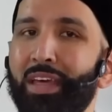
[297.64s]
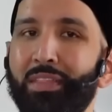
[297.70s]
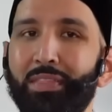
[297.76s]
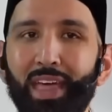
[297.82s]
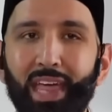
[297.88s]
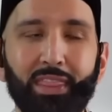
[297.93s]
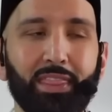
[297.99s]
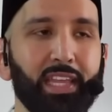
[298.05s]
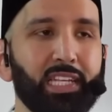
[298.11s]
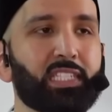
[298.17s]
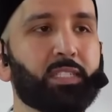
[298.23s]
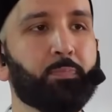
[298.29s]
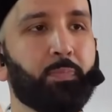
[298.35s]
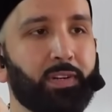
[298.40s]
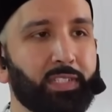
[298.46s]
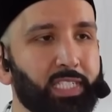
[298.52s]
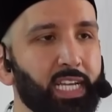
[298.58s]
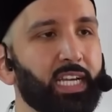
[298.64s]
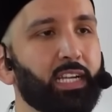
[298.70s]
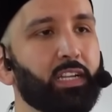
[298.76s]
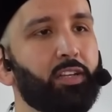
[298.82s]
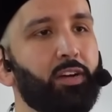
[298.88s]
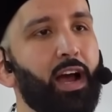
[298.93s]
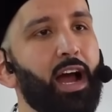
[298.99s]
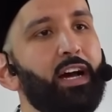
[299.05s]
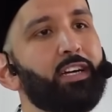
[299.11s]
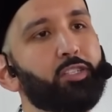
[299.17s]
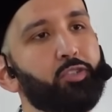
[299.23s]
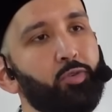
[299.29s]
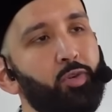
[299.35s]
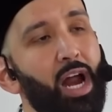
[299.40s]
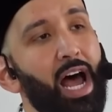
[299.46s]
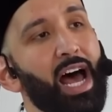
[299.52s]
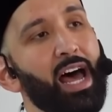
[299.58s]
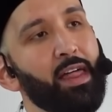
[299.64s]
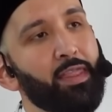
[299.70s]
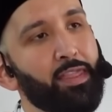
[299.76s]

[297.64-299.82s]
than this particular Ashura,